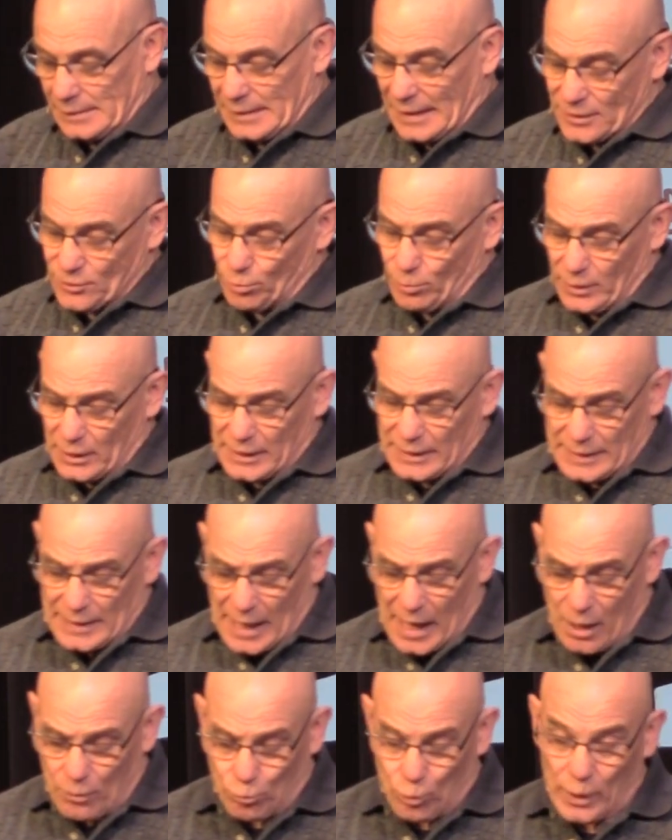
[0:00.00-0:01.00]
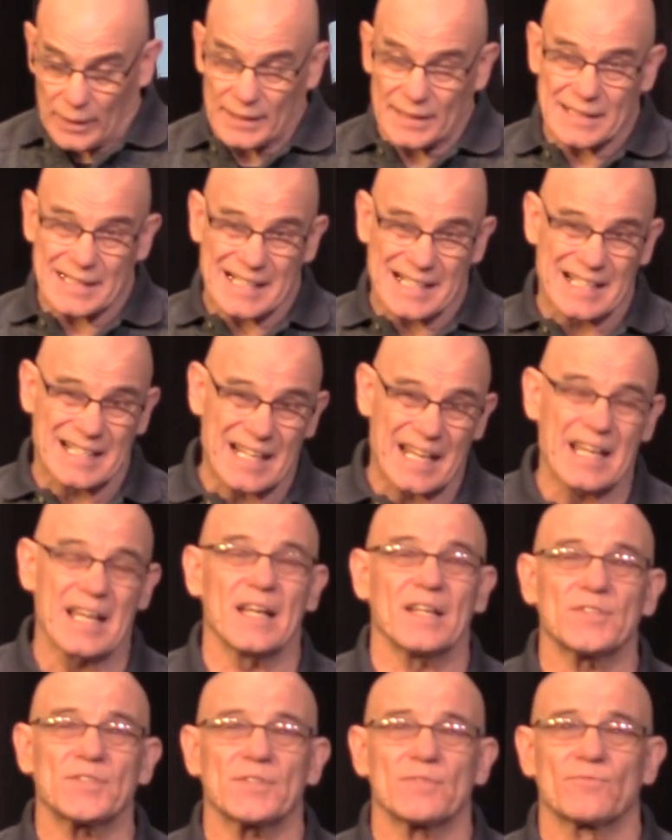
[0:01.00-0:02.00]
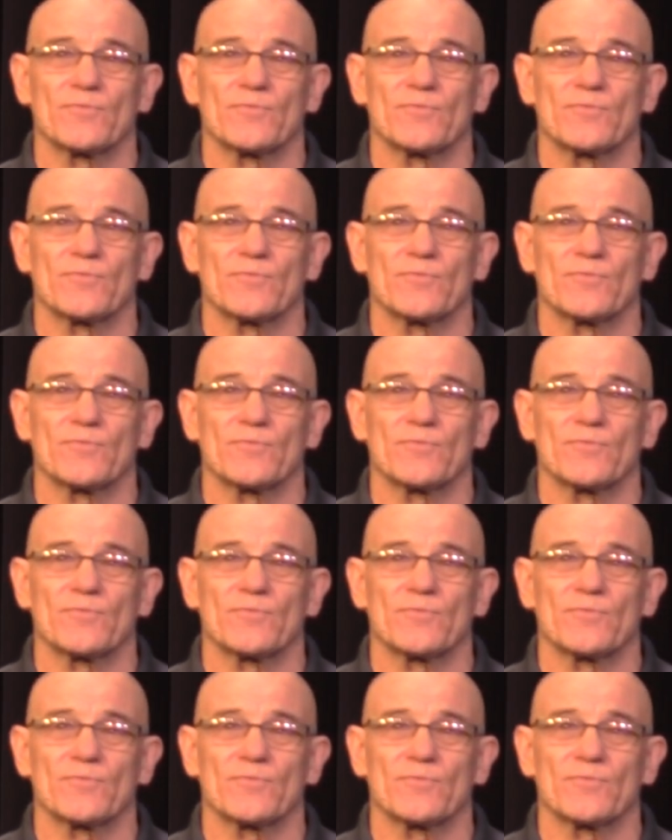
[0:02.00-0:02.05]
That's really not what it says.